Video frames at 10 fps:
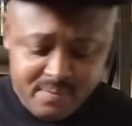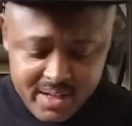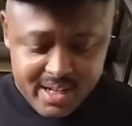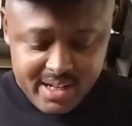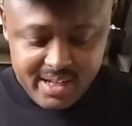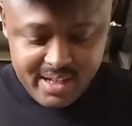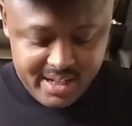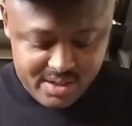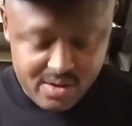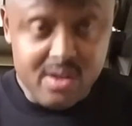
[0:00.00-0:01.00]
these
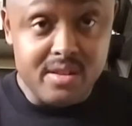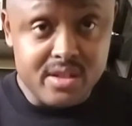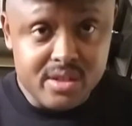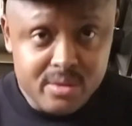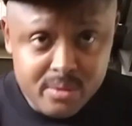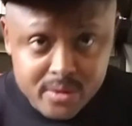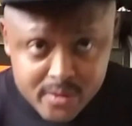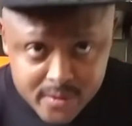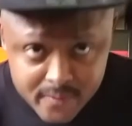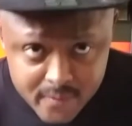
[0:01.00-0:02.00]
are the shoes
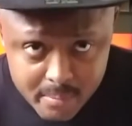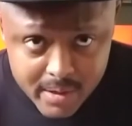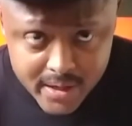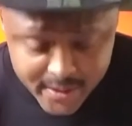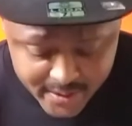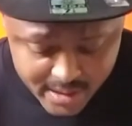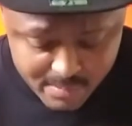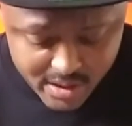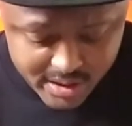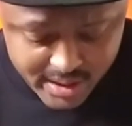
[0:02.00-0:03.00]
from La Marche,
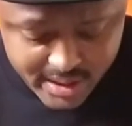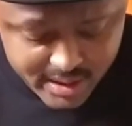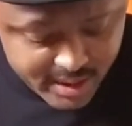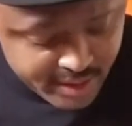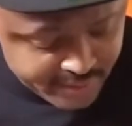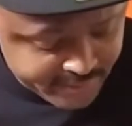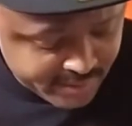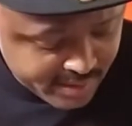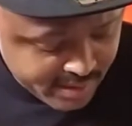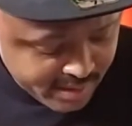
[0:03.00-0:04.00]
Italy.
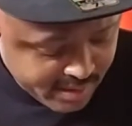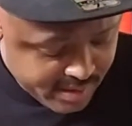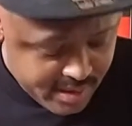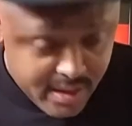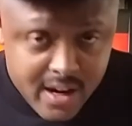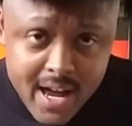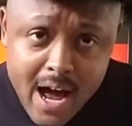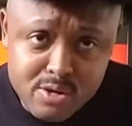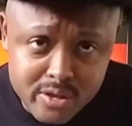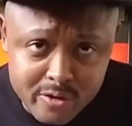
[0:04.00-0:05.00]
House of
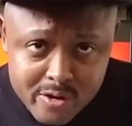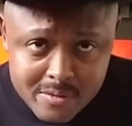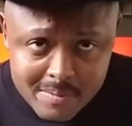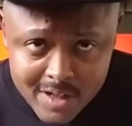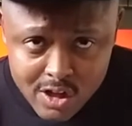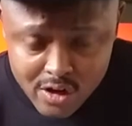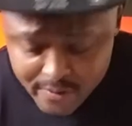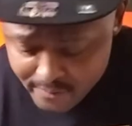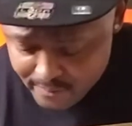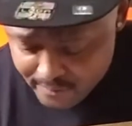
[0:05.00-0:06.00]
Crimsin Cloth.
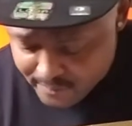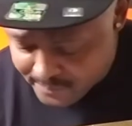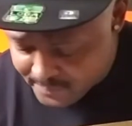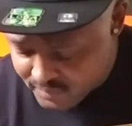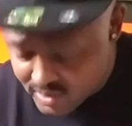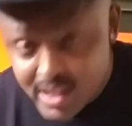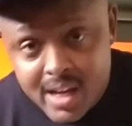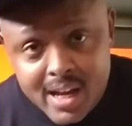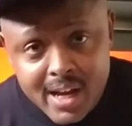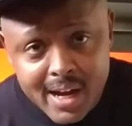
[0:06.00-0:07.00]

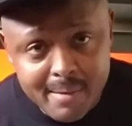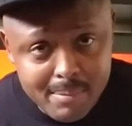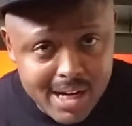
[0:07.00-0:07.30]
Unboxing.